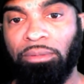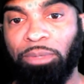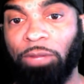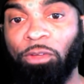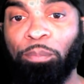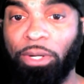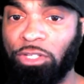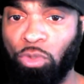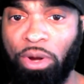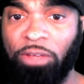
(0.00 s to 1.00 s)
But if you put a
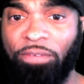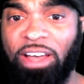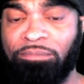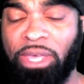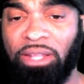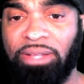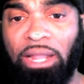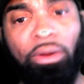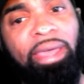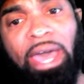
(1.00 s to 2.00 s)
$25 million
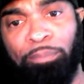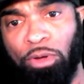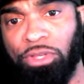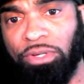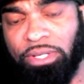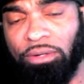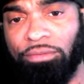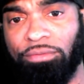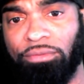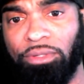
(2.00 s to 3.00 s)
cap on yourself,
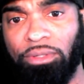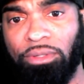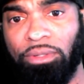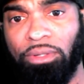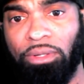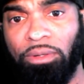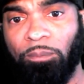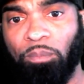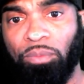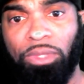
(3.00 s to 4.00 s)

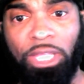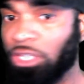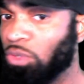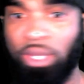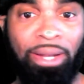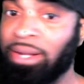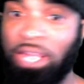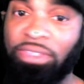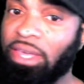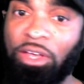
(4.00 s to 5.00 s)
then you get
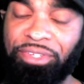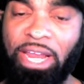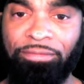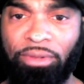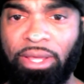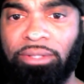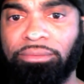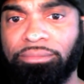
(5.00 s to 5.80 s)
nothing else after that.